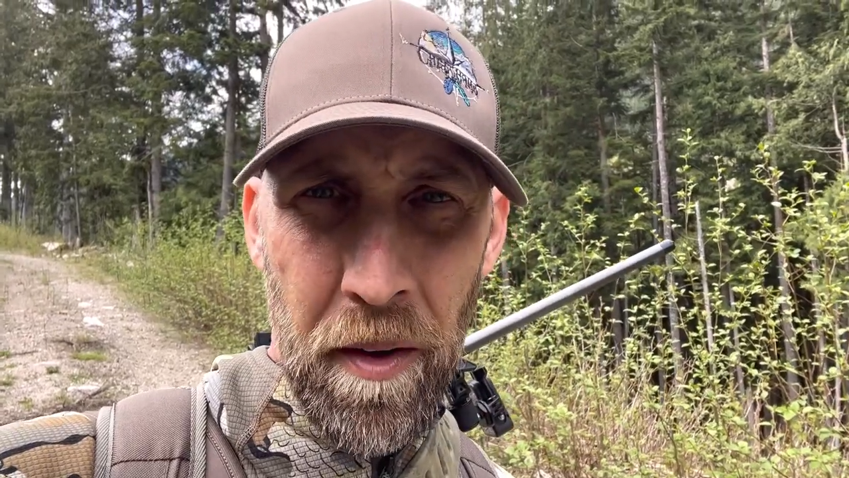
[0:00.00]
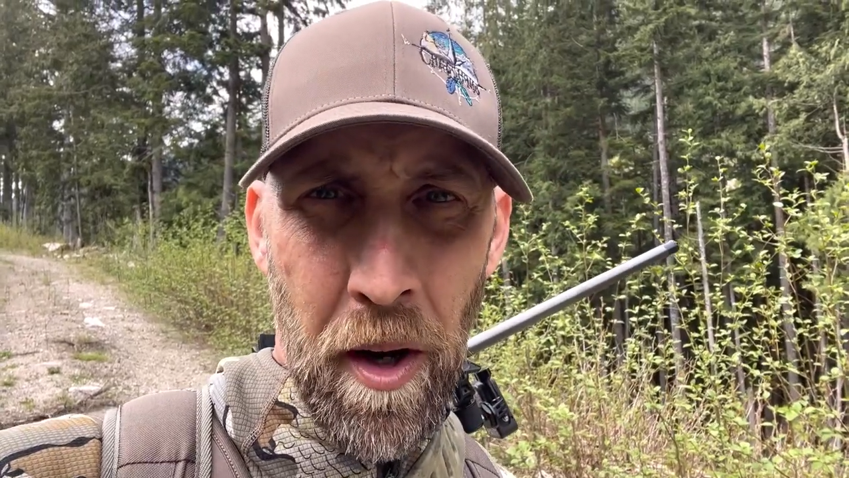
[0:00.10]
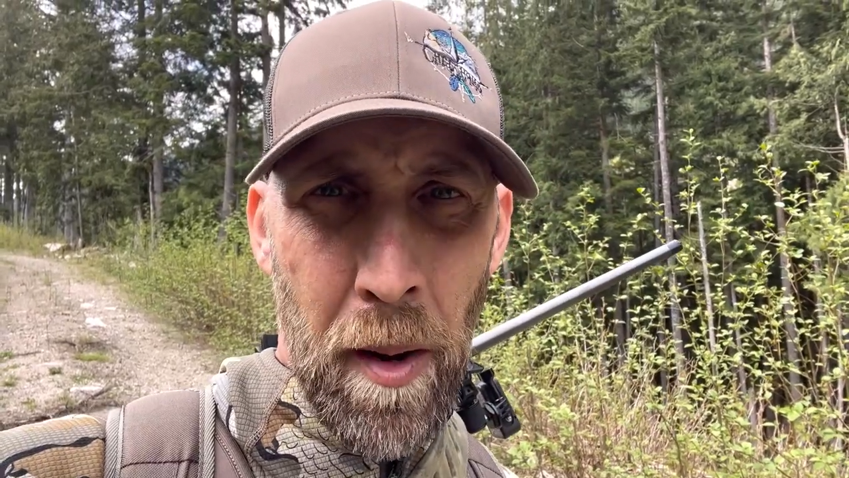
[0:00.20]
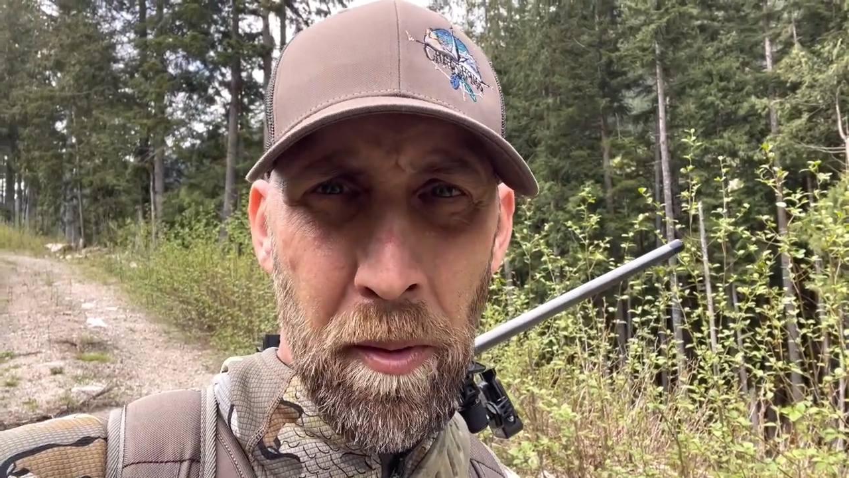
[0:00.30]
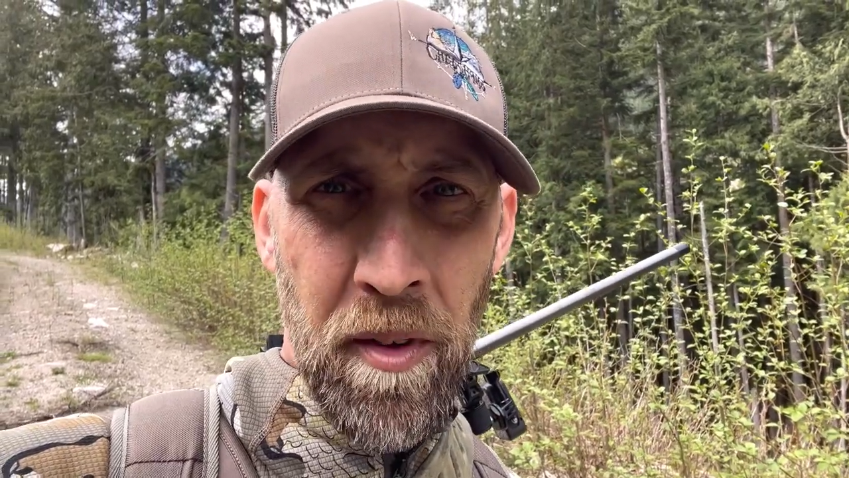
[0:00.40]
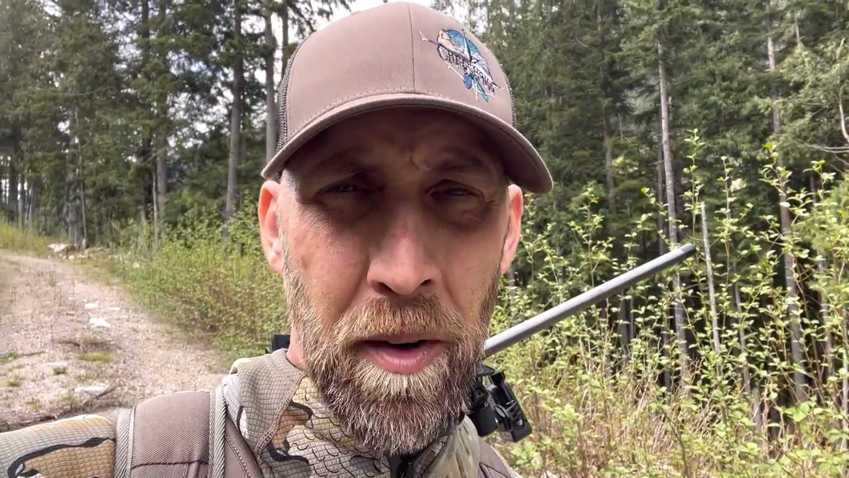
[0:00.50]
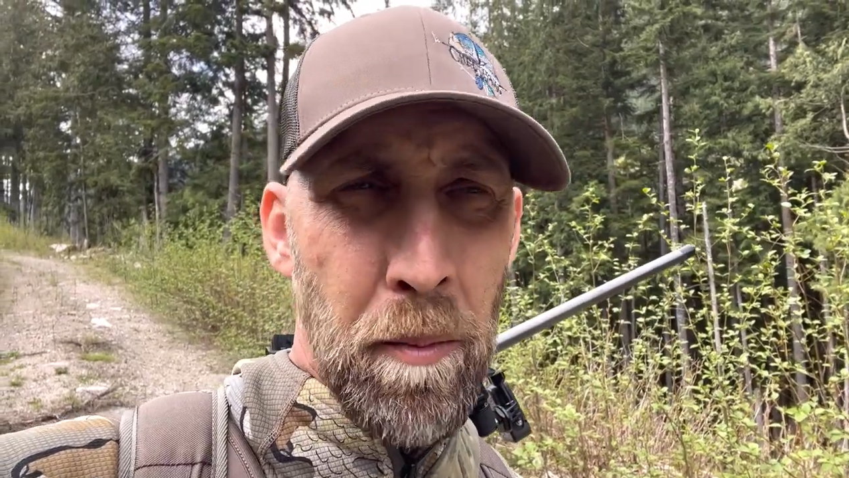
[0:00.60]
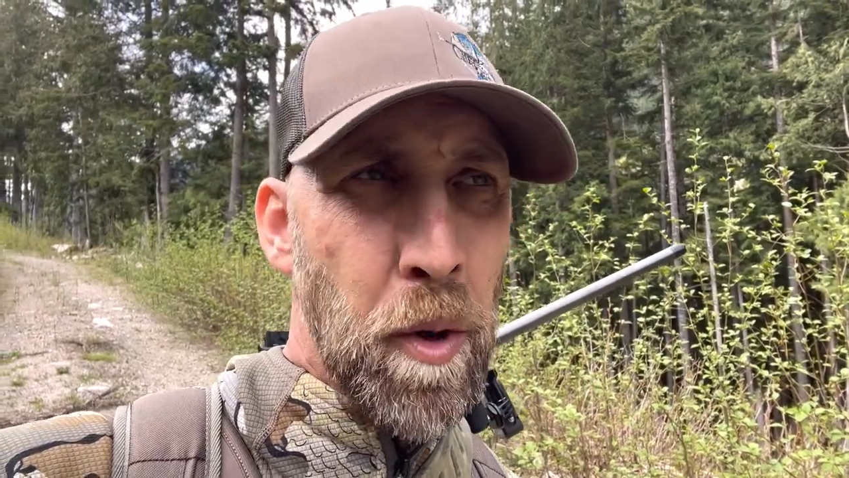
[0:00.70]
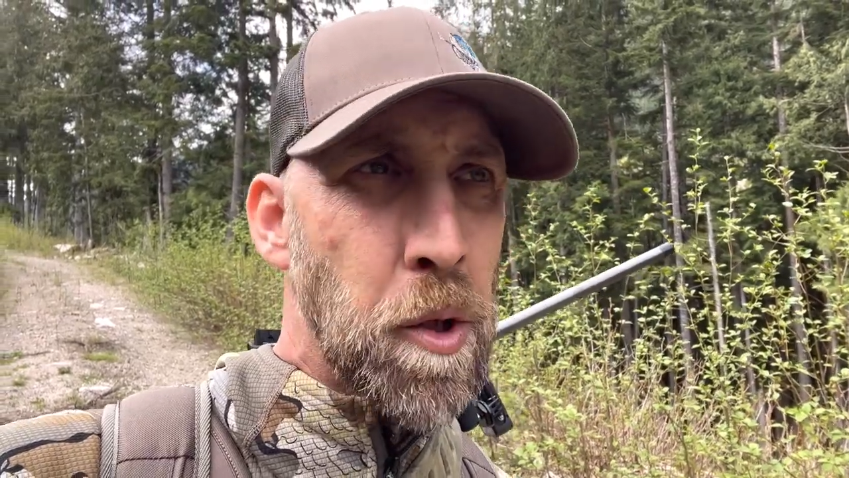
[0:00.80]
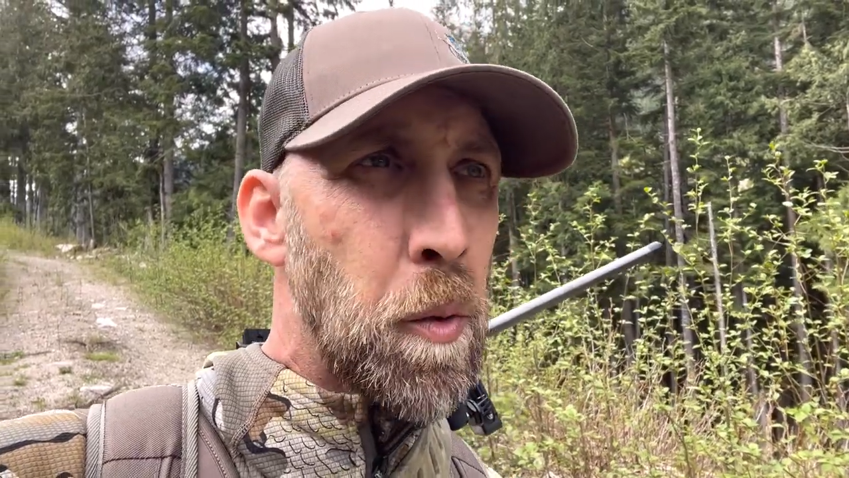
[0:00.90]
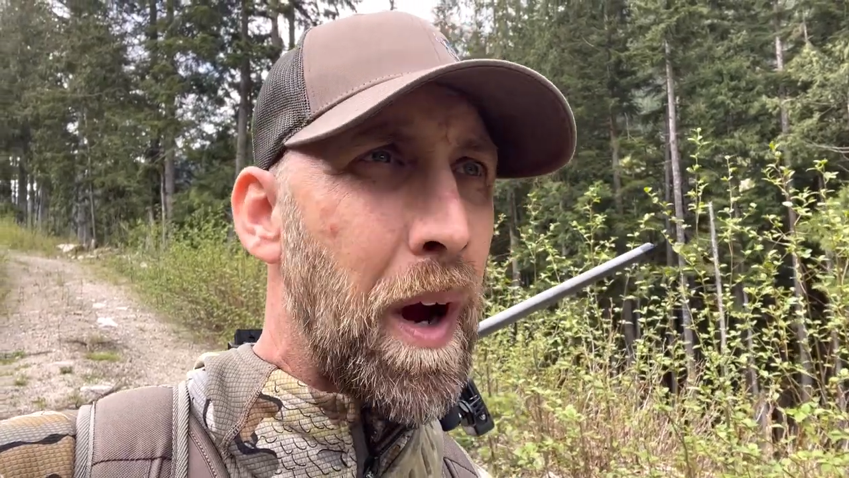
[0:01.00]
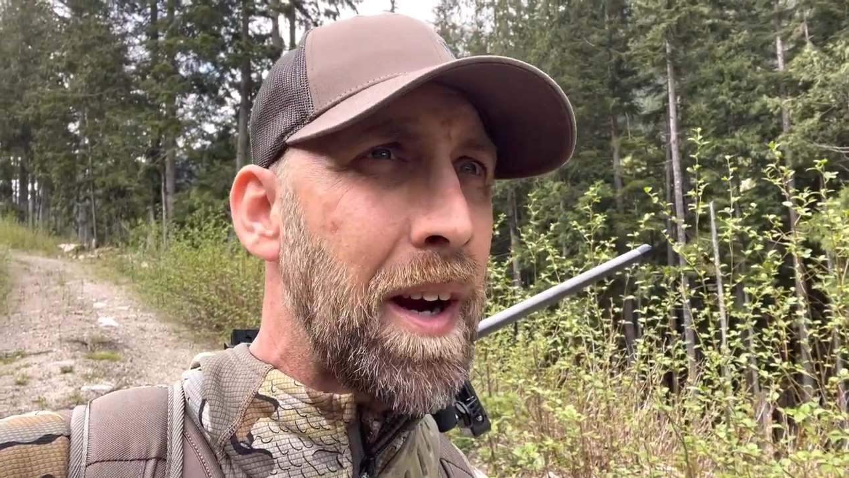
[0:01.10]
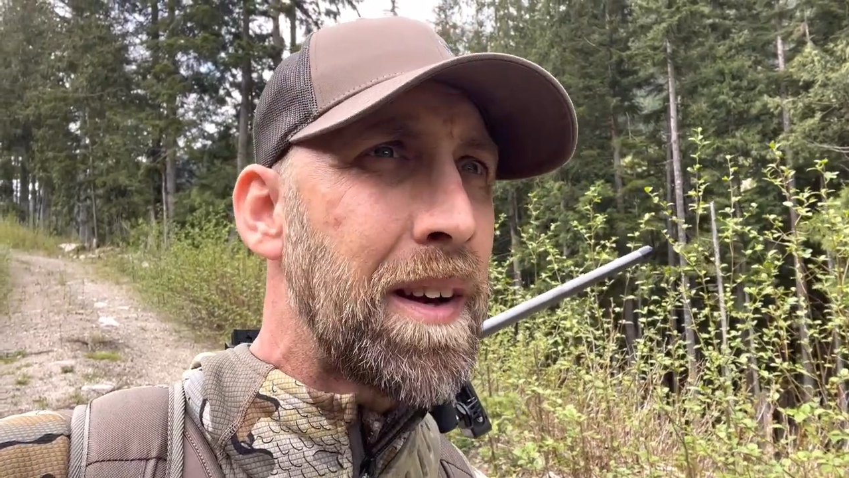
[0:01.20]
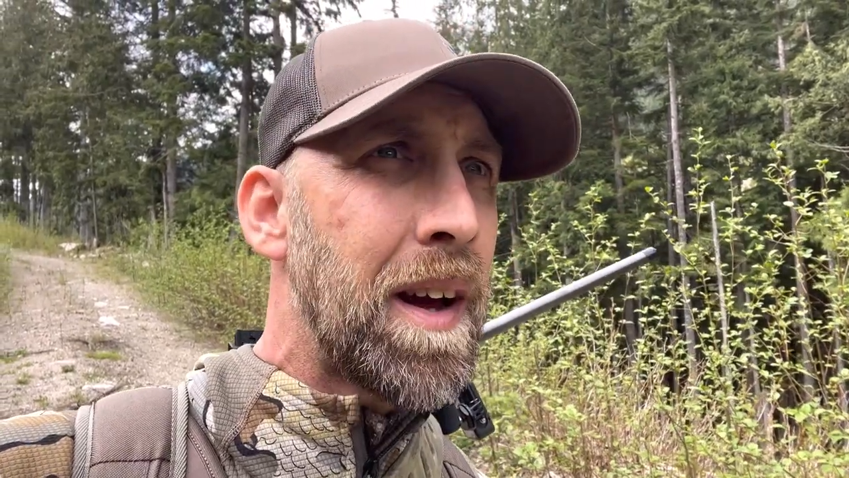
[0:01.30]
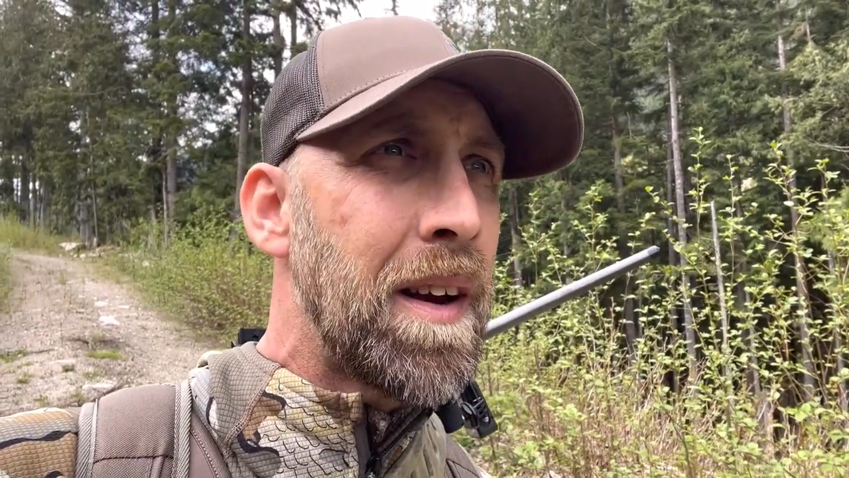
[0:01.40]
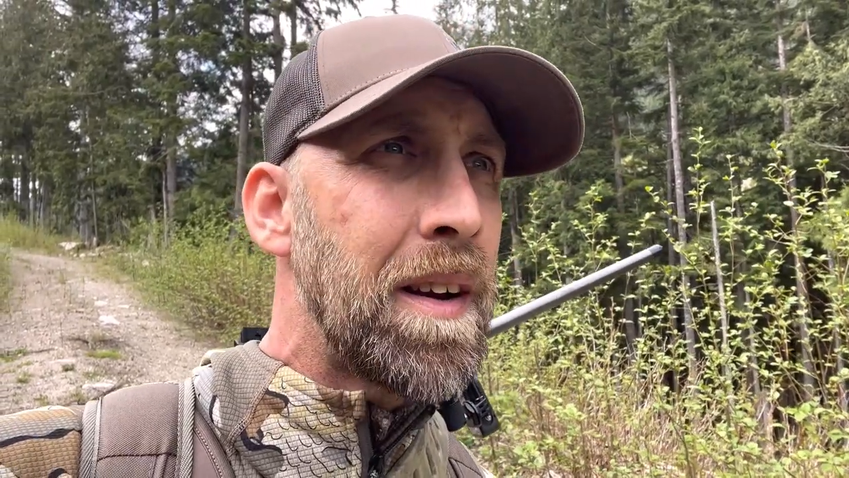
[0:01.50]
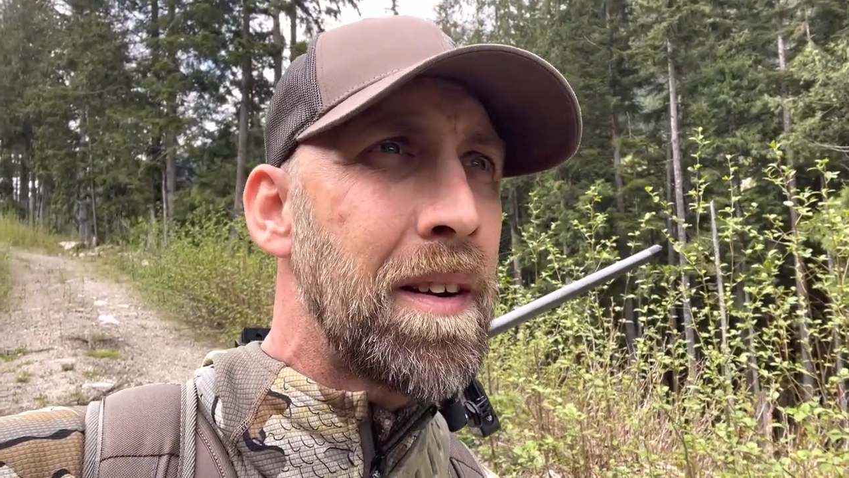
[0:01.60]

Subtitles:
top of it and bushwhacked on